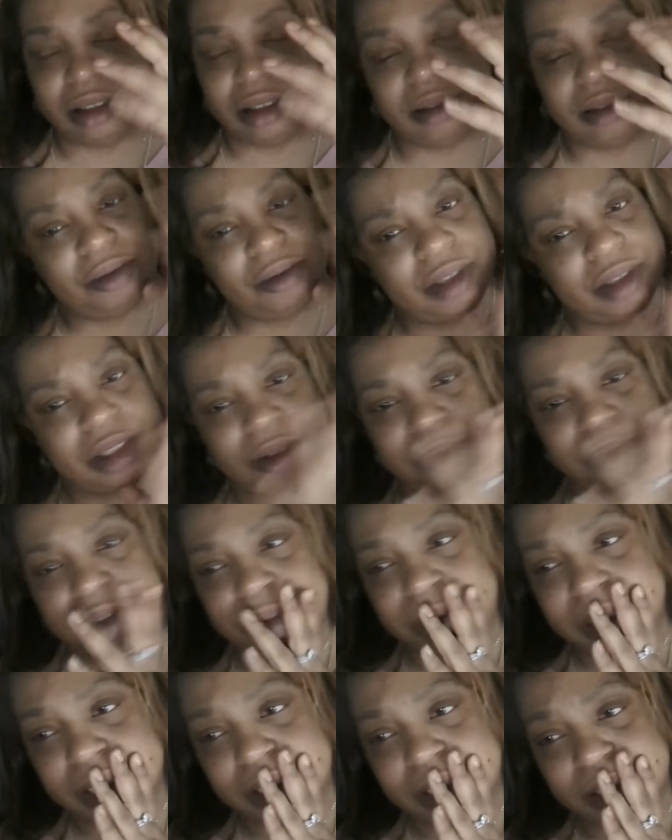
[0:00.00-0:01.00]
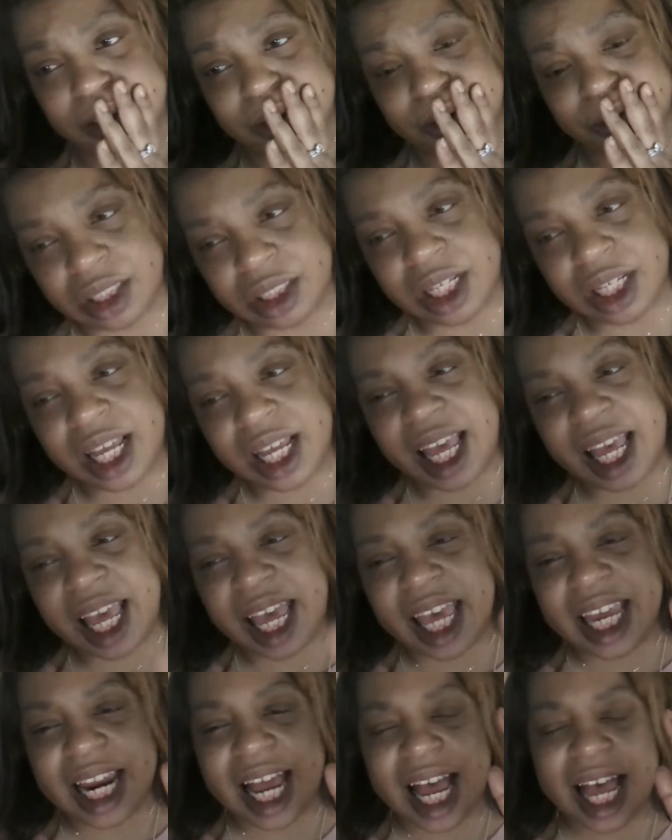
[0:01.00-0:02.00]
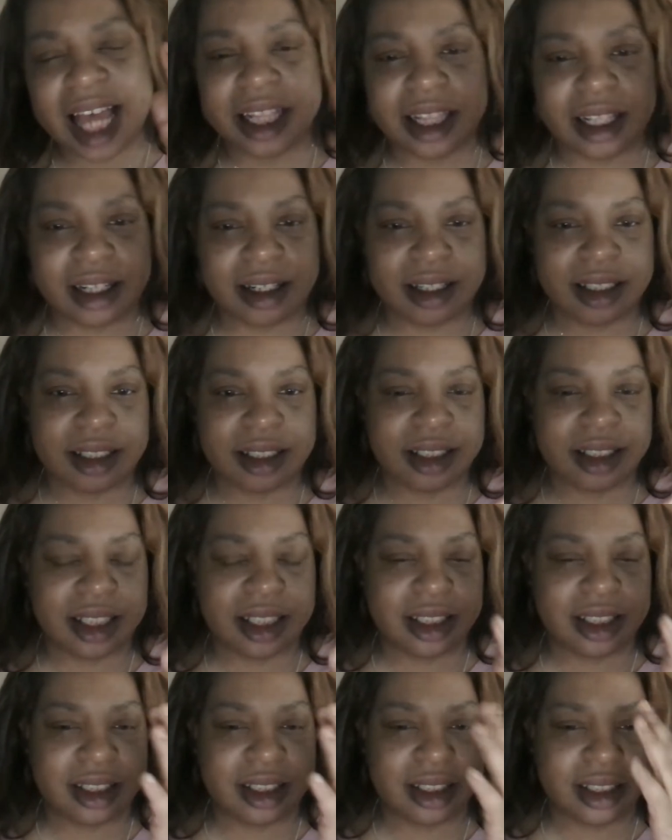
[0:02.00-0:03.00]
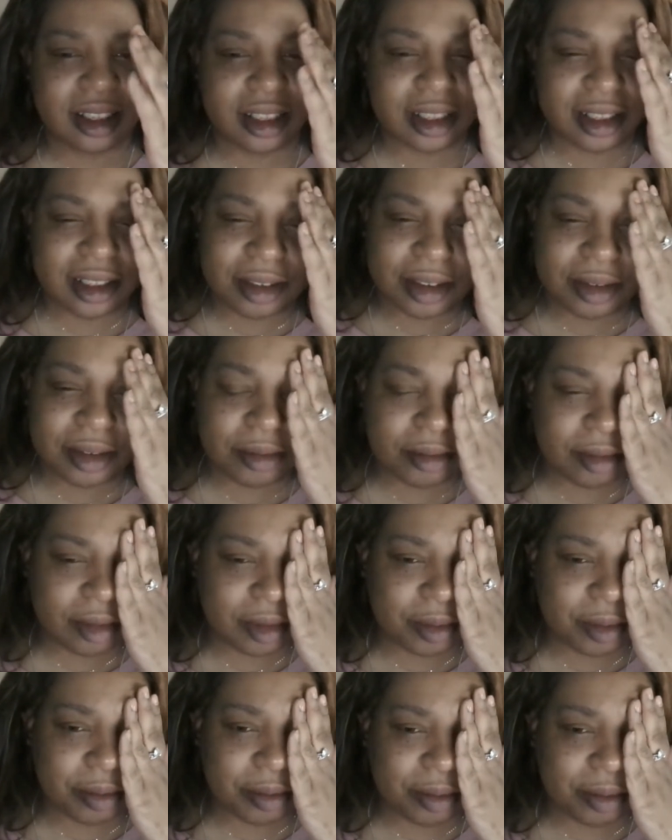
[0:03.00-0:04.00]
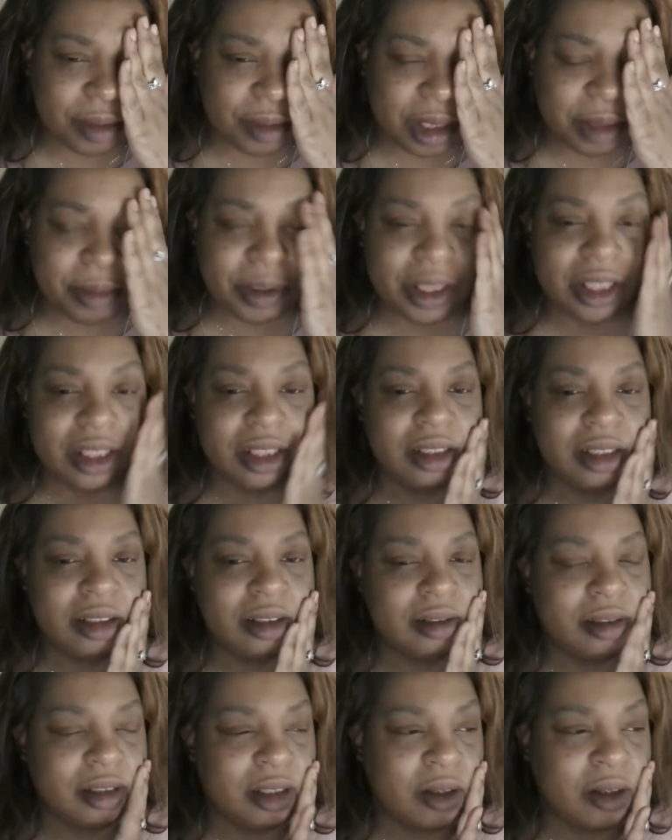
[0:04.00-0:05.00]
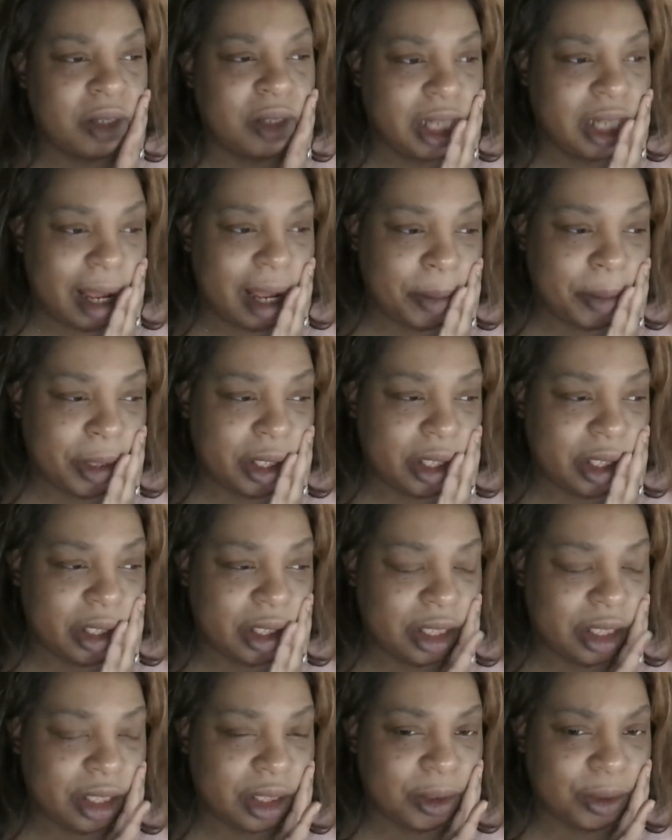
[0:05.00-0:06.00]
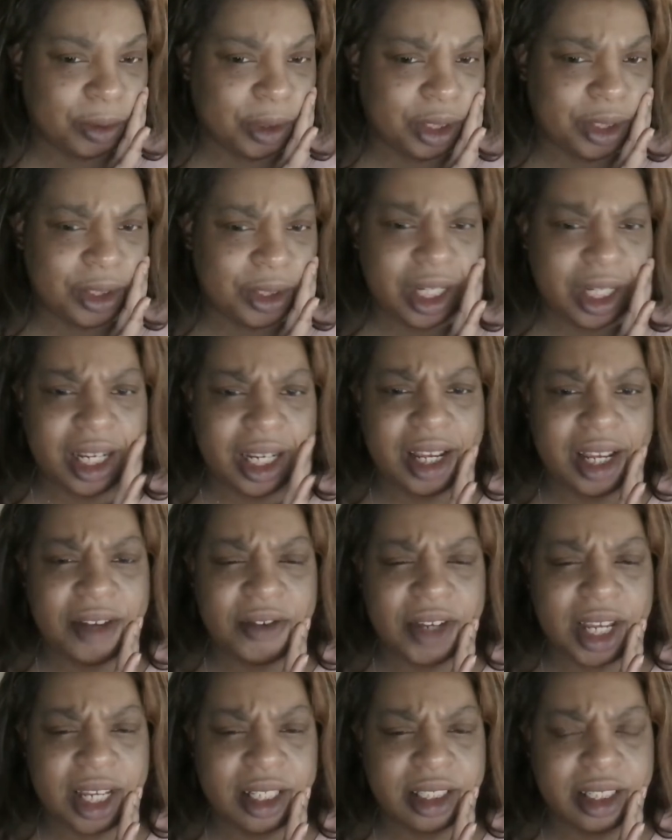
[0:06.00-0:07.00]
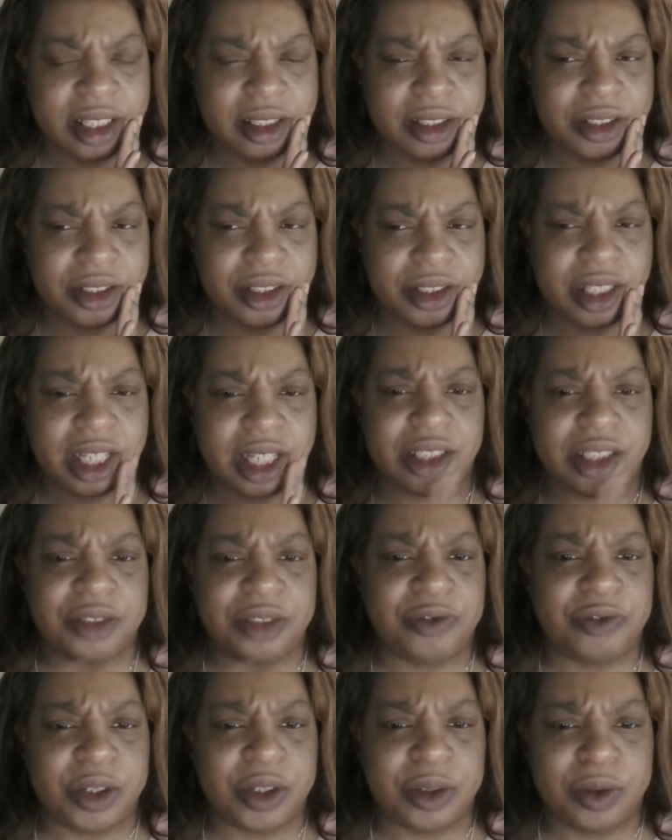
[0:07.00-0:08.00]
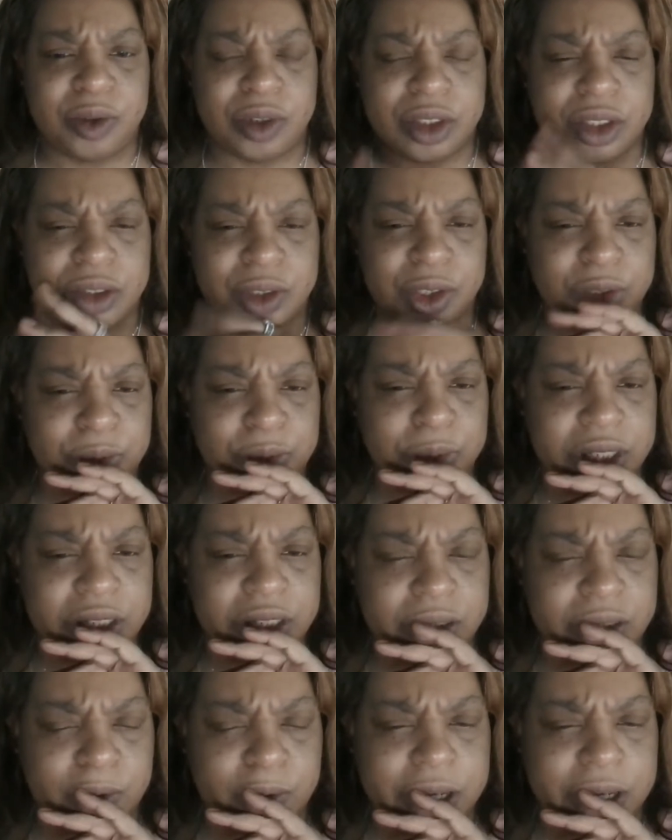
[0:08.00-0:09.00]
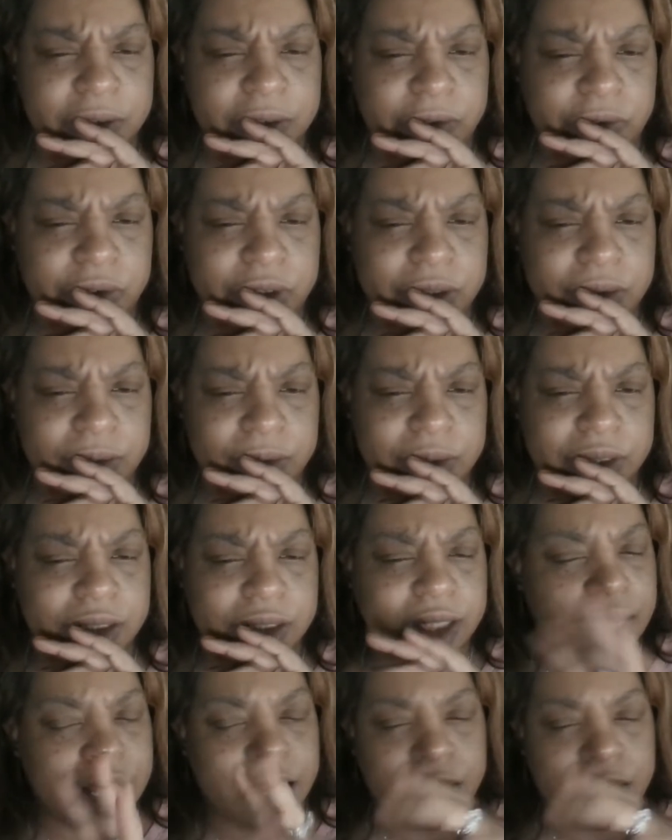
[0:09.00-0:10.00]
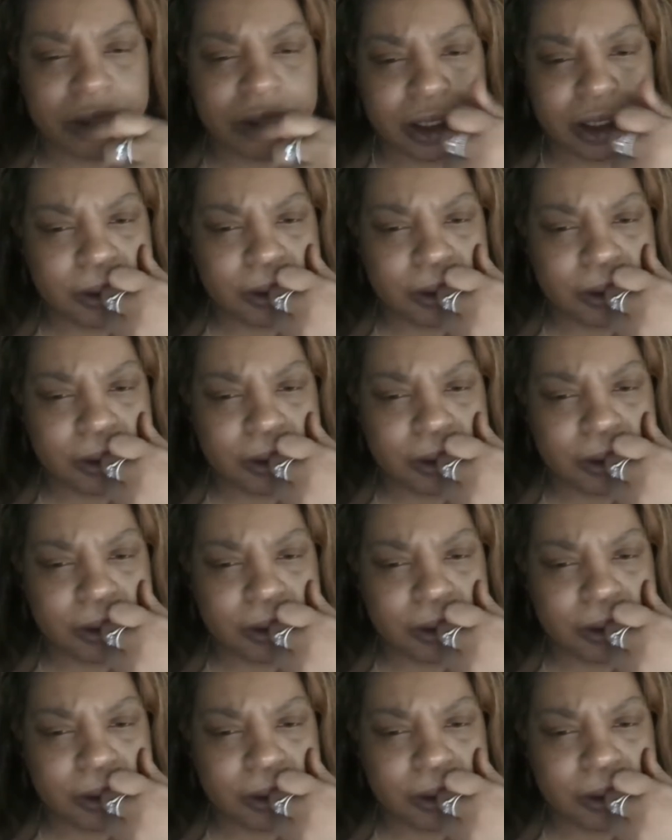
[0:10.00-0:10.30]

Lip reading: What do I know? And I thought that maybe it's the only competition shows where you can't have access to like your phones and social media while you film. I don't know.